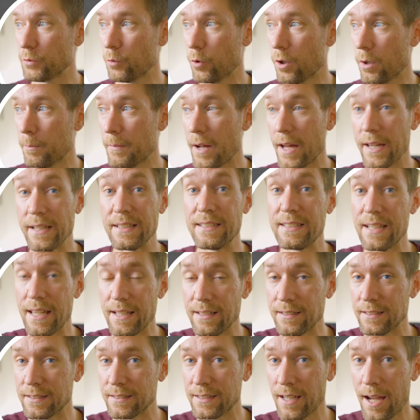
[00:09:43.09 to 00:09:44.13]
while my date
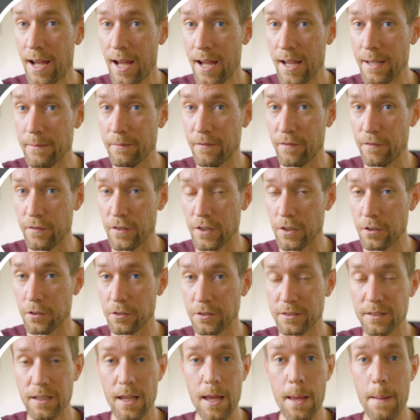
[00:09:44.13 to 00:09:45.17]
and time
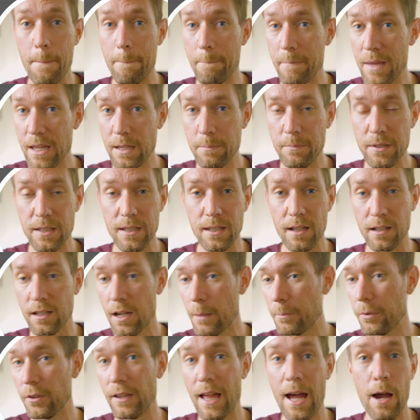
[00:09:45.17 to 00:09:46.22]
fields may be a
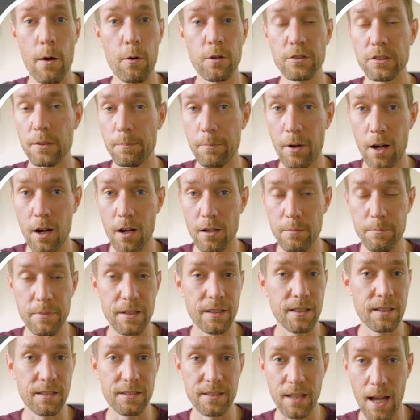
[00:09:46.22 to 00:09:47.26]
couple hours apart
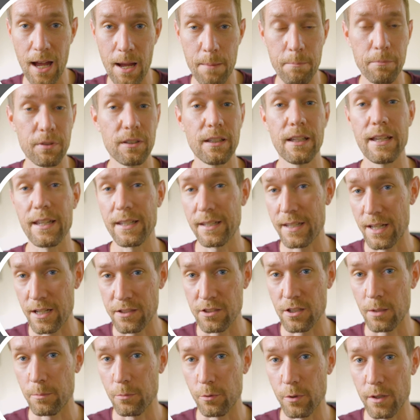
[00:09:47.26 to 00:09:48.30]
because I'm playing
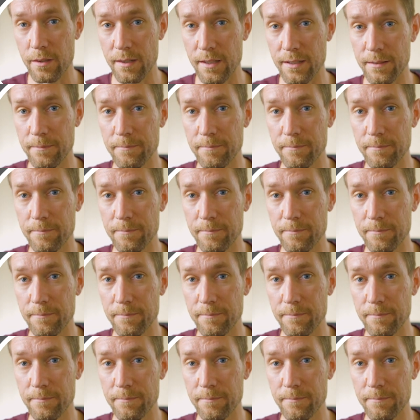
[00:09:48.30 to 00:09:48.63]
catch up with it.